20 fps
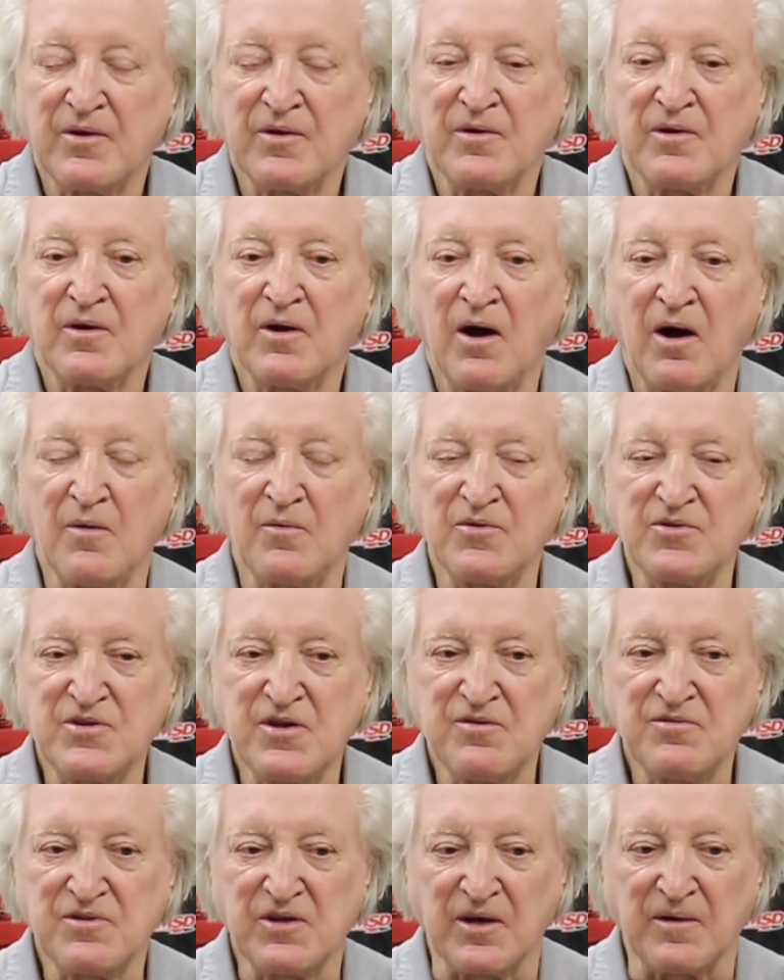that I was
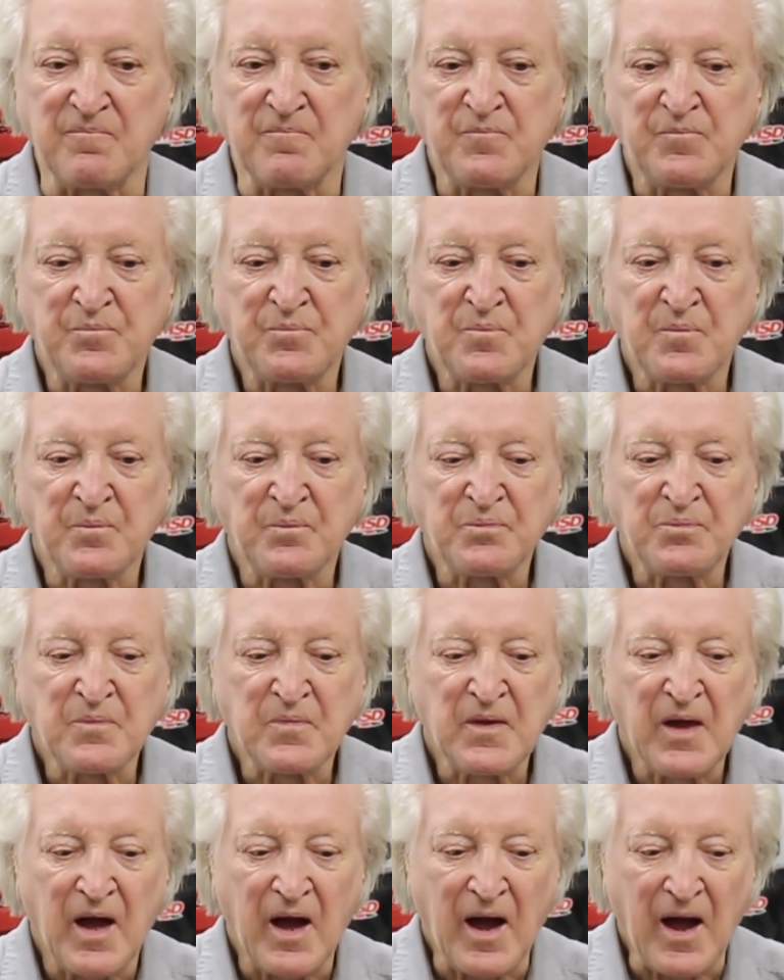using.
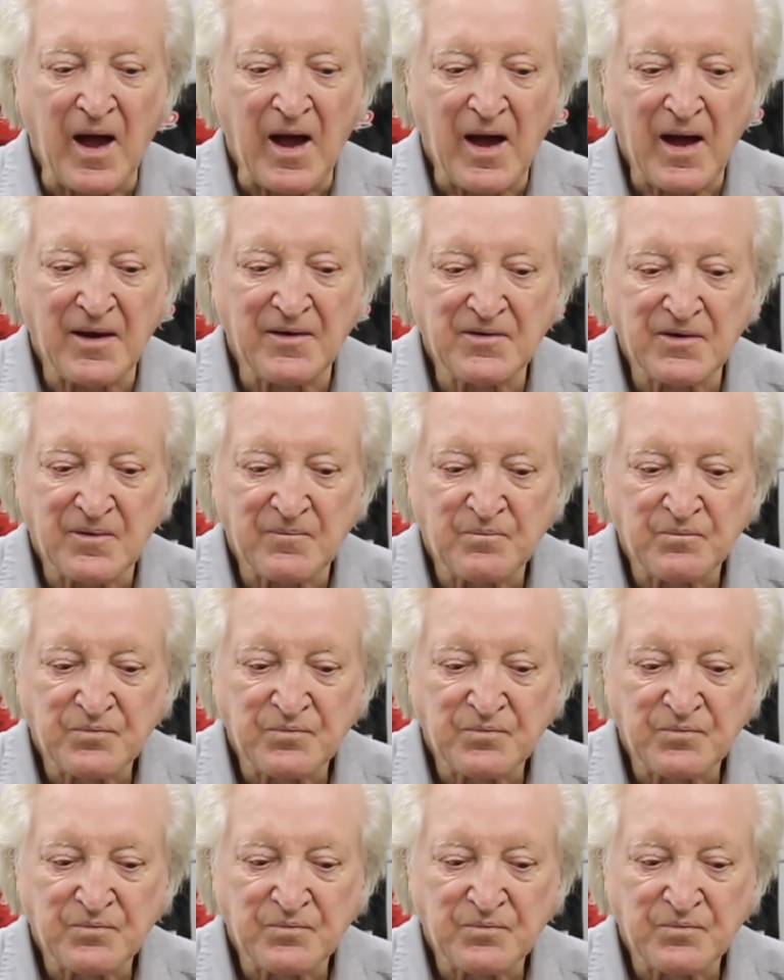And